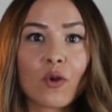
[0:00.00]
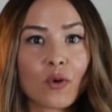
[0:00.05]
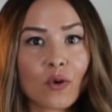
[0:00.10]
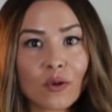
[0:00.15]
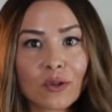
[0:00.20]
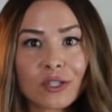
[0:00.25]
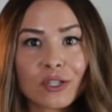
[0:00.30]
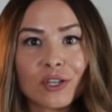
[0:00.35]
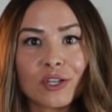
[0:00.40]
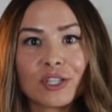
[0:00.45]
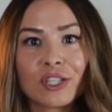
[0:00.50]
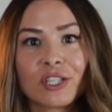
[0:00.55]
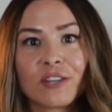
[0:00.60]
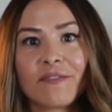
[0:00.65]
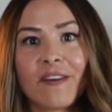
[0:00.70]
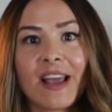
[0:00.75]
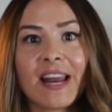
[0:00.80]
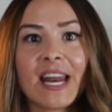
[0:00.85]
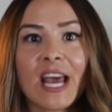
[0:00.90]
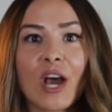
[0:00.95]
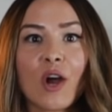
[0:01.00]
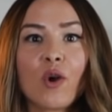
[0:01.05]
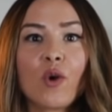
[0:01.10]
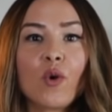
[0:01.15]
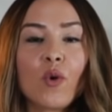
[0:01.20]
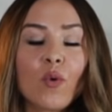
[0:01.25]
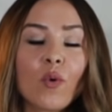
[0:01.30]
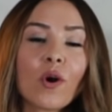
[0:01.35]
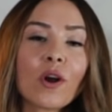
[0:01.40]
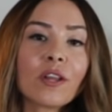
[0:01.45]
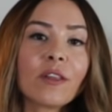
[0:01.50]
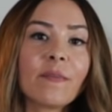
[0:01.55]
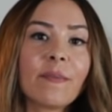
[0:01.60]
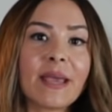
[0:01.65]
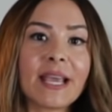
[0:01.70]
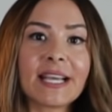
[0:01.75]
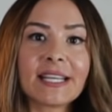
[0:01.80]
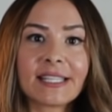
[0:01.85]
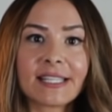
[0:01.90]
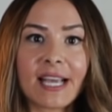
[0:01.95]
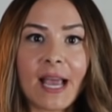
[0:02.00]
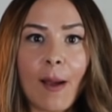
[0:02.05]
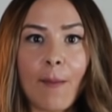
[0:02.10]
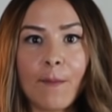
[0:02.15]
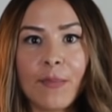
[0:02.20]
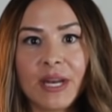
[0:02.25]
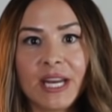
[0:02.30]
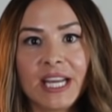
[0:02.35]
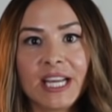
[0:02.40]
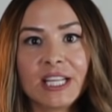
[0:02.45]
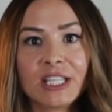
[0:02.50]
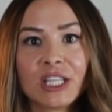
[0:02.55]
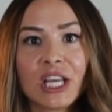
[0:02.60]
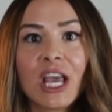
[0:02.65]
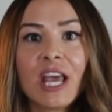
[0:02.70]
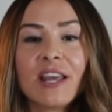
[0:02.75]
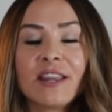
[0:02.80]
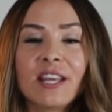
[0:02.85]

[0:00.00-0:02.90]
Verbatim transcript: Google search to find out who are the biggest companies